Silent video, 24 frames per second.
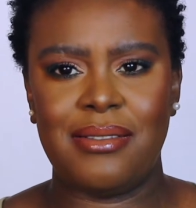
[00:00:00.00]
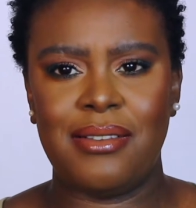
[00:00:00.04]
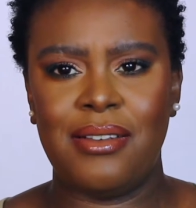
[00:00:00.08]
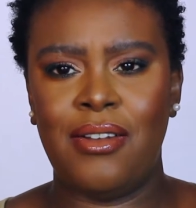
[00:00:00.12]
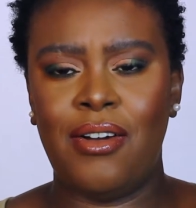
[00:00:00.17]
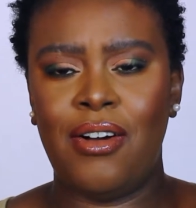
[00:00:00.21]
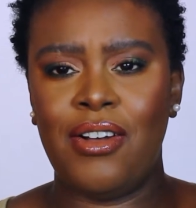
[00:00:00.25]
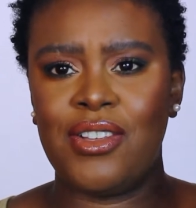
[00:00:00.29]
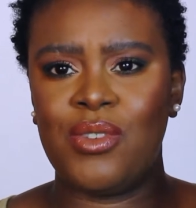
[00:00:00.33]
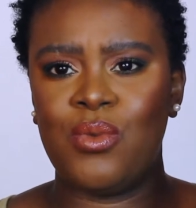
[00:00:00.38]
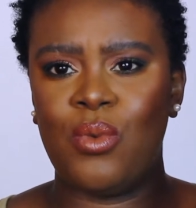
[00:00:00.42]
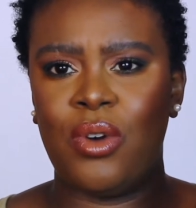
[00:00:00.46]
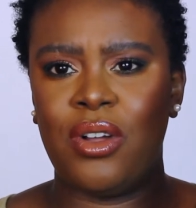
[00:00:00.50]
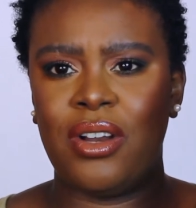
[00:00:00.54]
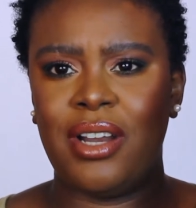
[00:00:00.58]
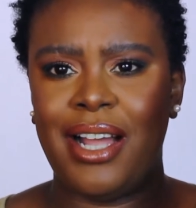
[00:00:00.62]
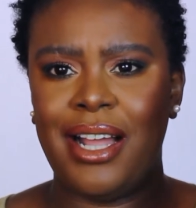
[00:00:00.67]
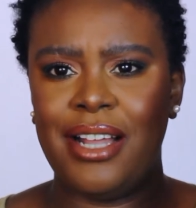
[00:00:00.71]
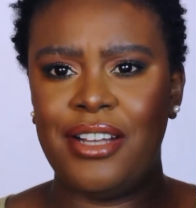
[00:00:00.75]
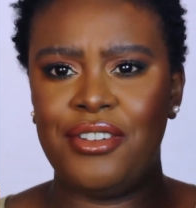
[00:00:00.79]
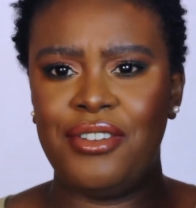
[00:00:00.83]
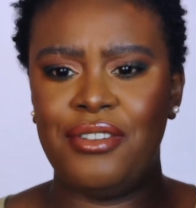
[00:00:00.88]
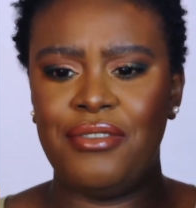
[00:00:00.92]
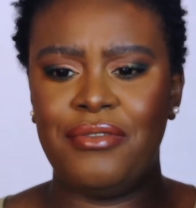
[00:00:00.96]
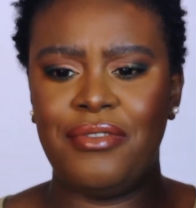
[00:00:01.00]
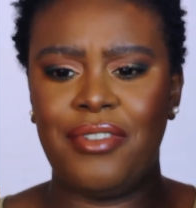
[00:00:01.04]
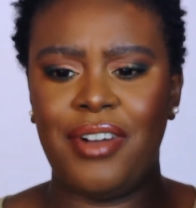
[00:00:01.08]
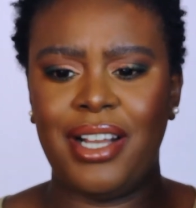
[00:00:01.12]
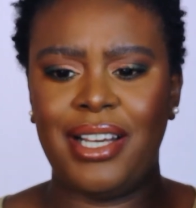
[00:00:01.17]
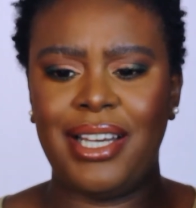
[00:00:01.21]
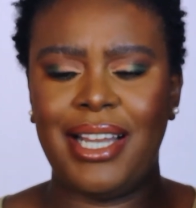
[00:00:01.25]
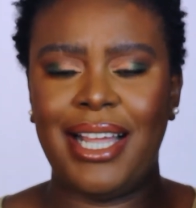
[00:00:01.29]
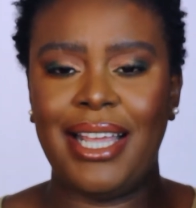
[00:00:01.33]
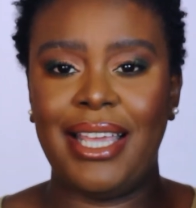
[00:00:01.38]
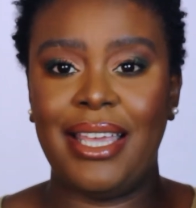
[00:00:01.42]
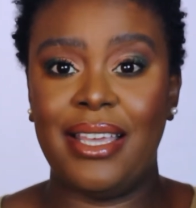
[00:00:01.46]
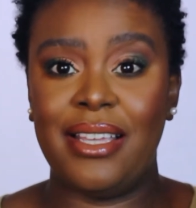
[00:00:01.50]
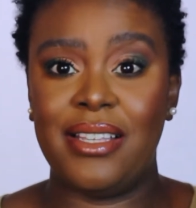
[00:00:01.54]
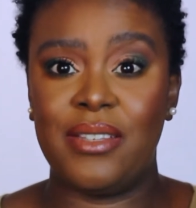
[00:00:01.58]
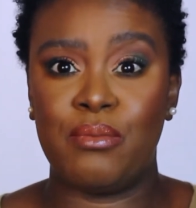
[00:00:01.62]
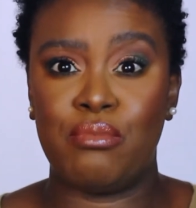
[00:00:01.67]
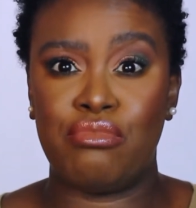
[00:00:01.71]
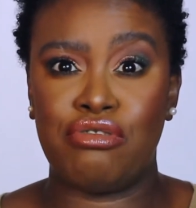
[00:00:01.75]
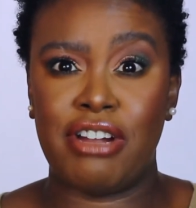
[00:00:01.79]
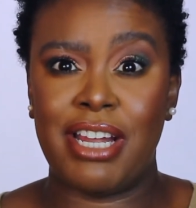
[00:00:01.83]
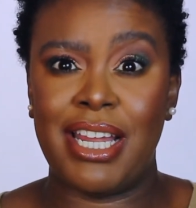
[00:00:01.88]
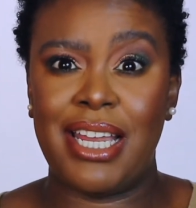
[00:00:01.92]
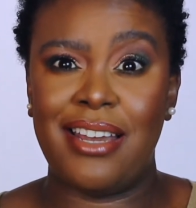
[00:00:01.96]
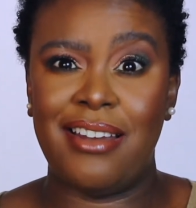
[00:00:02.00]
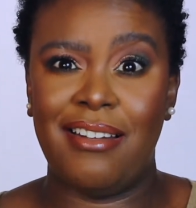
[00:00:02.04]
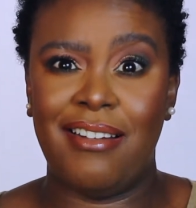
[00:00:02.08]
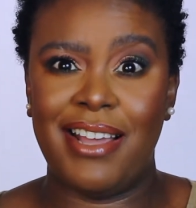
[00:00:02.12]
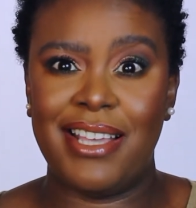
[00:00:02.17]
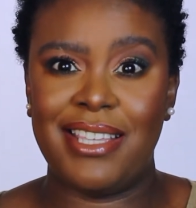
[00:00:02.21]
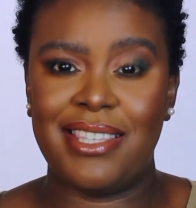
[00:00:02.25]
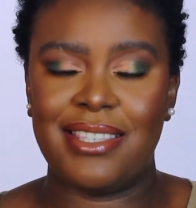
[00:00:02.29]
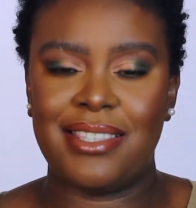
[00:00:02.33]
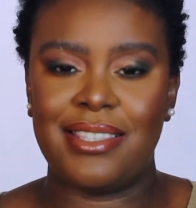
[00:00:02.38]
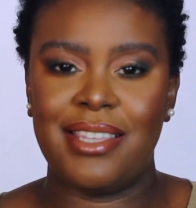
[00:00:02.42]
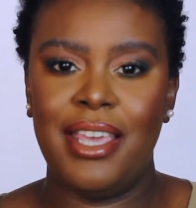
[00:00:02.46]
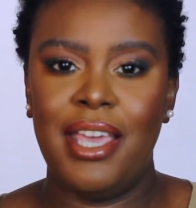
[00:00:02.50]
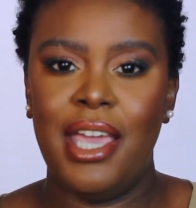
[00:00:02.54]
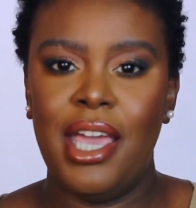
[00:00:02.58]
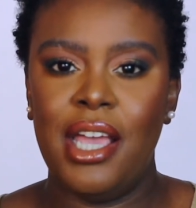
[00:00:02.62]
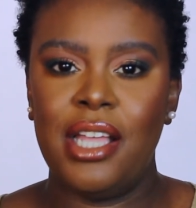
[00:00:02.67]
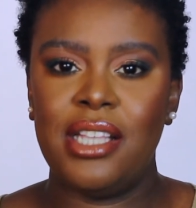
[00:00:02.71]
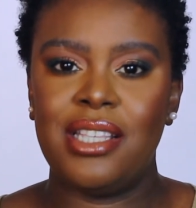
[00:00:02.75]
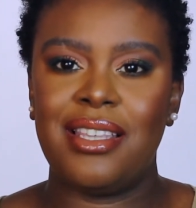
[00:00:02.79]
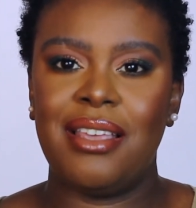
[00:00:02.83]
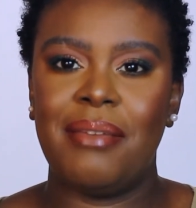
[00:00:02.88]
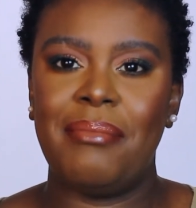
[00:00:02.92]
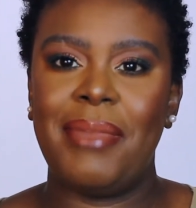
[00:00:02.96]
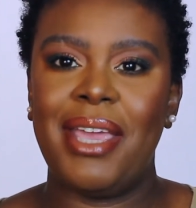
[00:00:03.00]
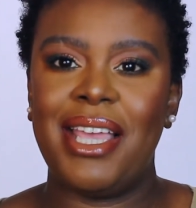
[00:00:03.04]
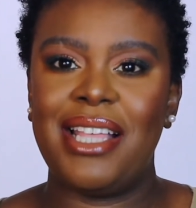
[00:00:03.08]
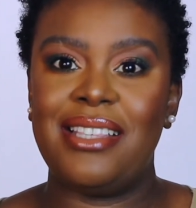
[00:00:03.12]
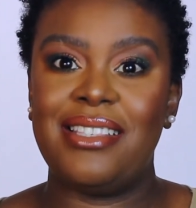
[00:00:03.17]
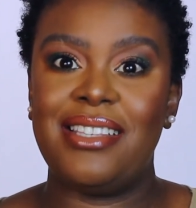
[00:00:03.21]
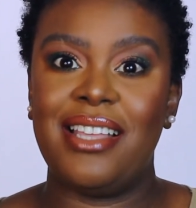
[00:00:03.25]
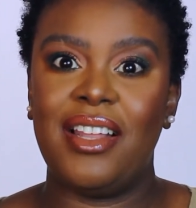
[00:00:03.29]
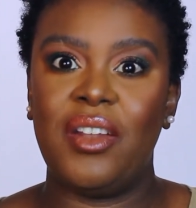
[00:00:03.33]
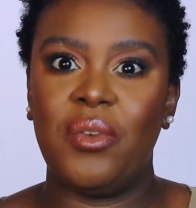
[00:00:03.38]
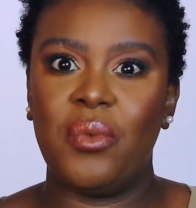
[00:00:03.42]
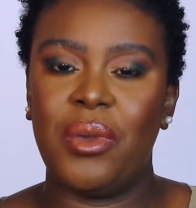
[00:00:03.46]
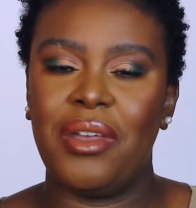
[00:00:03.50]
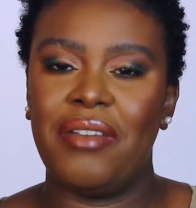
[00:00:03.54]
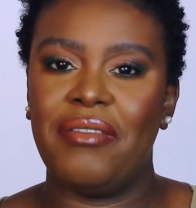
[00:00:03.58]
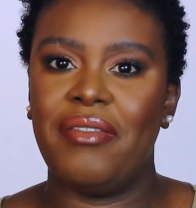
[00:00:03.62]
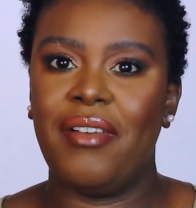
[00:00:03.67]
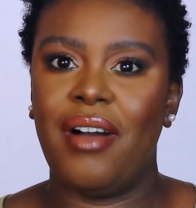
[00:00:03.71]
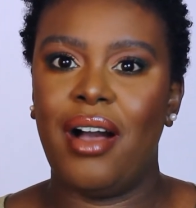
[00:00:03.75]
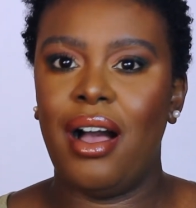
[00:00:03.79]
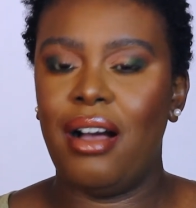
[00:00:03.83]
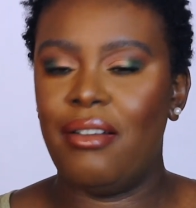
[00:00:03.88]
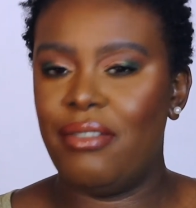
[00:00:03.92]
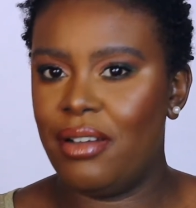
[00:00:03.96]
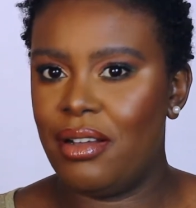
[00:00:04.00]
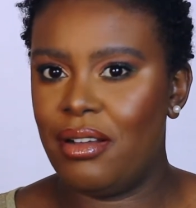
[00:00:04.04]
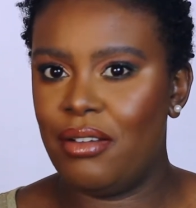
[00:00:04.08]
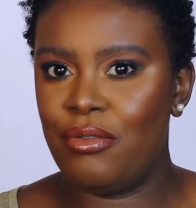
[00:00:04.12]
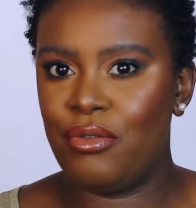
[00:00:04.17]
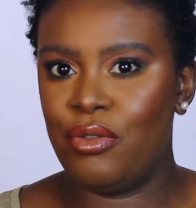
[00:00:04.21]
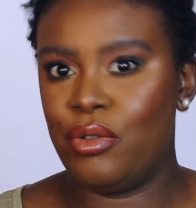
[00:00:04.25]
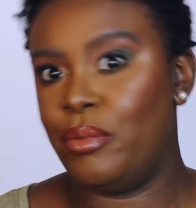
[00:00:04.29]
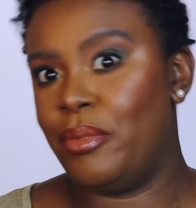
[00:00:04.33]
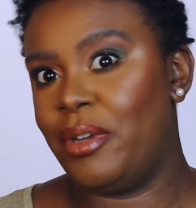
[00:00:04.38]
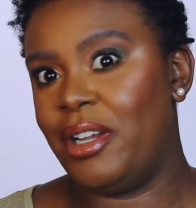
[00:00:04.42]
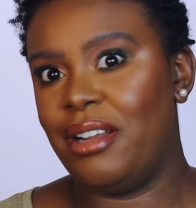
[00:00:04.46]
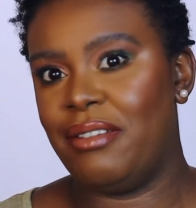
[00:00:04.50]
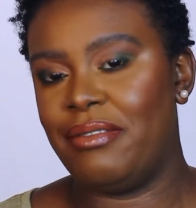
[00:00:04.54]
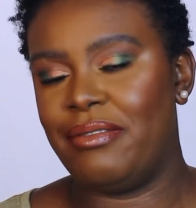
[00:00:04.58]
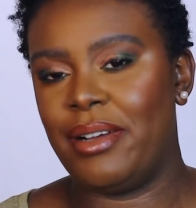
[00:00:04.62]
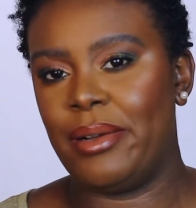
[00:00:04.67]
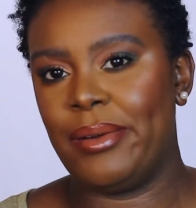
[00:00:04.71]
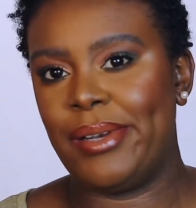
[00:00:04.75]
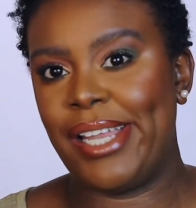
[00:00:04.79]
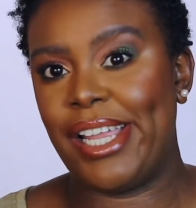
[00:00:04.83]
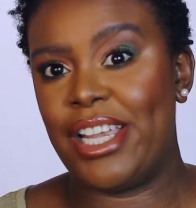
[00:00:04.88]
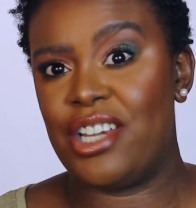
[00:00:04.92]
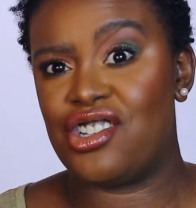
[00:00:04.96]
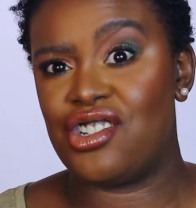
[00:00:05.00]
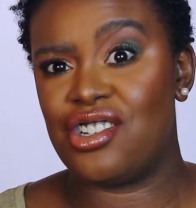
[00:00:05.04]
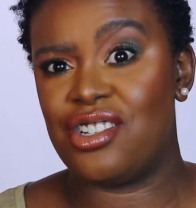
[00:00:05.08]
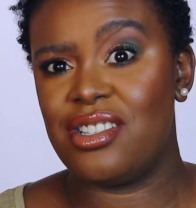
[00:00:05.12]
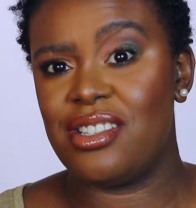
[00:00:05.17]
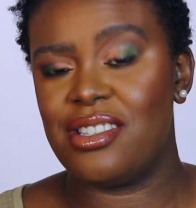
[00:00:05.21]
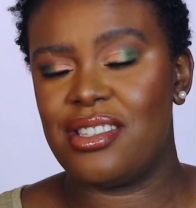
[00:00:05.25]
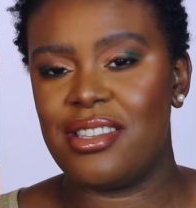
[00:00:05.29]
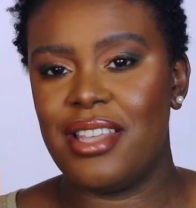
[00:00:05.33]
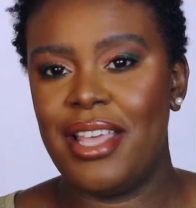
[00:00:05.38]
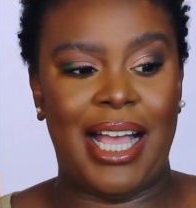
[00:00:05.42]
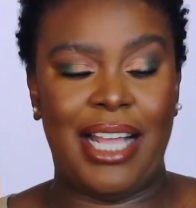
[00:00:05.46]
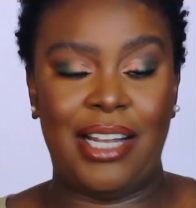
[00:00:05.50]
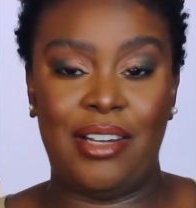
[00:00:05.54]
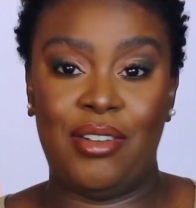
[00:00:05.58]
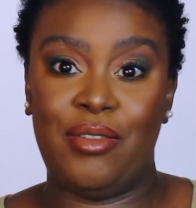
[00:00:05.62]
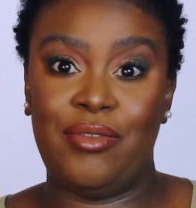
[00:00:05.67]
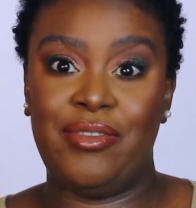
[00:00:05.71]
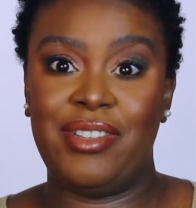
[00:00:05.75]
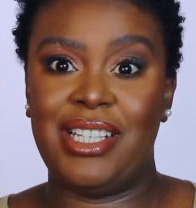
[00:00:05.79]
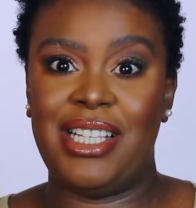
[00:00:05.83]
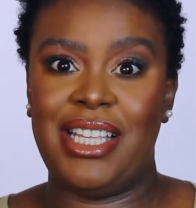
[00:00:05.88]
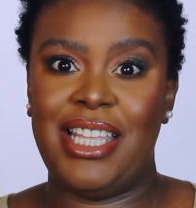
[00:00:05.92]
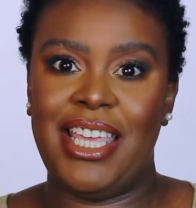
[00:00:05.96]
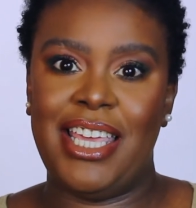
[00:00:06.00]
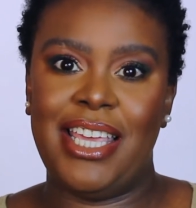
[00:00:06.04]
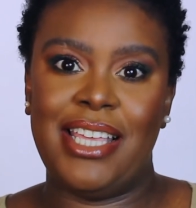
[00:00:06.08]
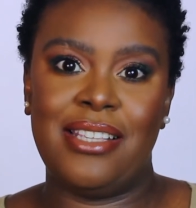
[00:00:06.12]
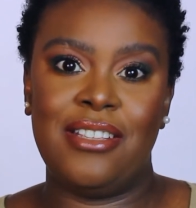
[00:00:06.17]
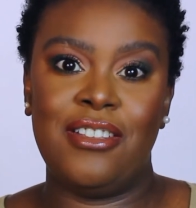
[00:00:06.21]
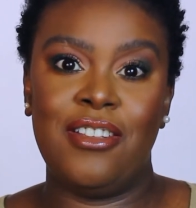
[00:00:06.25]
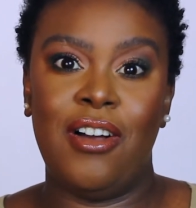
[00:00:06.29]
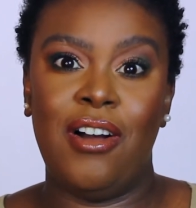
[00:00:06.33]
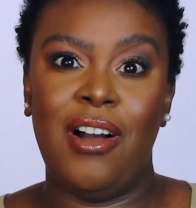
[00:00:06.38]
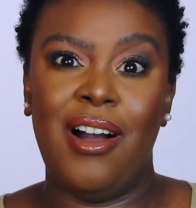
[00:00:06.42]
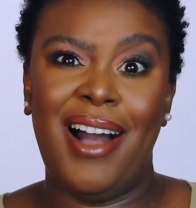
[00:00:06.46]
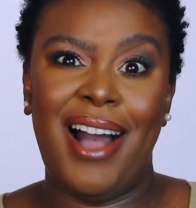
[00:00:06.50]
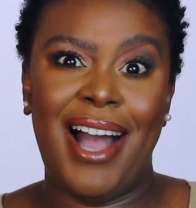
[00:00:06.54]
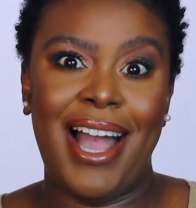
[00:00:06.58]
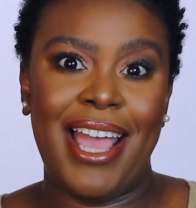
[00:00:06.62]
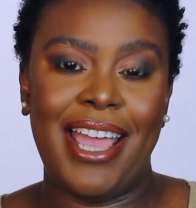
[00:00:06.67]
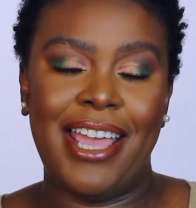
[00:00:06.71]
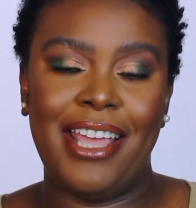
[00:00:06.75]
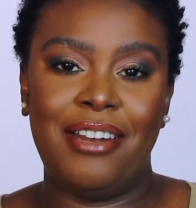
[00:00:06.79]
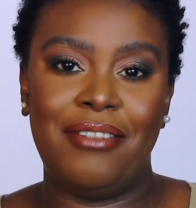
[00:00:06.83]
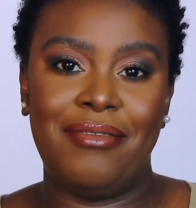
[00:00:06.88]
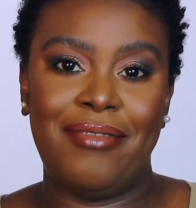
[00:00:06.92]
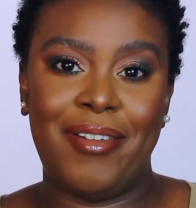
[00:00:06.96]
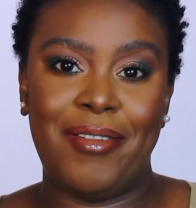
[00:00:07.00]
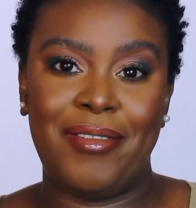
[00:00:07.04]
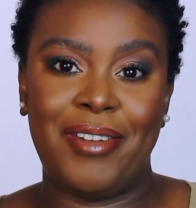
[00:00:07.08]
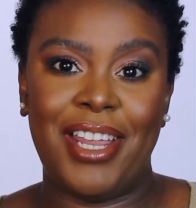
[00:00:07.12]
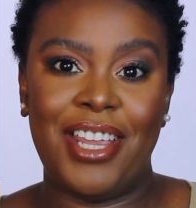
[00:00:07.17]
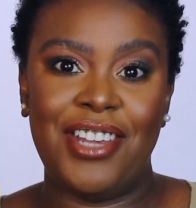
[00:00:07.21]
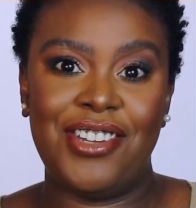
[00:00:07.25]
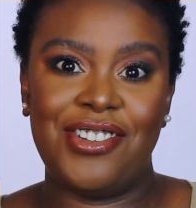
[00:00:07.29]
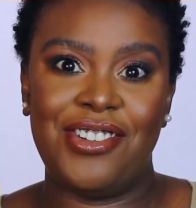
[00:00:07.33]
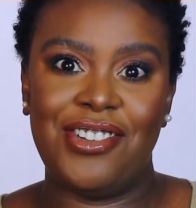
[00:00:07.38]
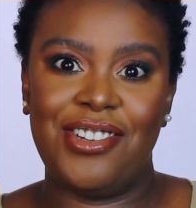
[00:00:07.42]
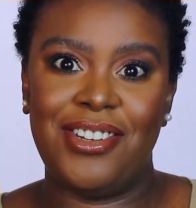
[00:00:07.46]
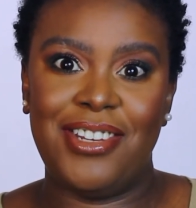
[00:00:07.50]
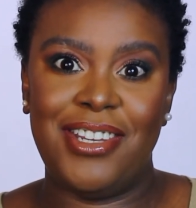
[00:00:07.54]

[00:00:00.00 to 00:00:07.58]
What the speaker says: Nars one I do find that it is pretty nice to mix in with other formula foundations, and obviously is a high-end foundation.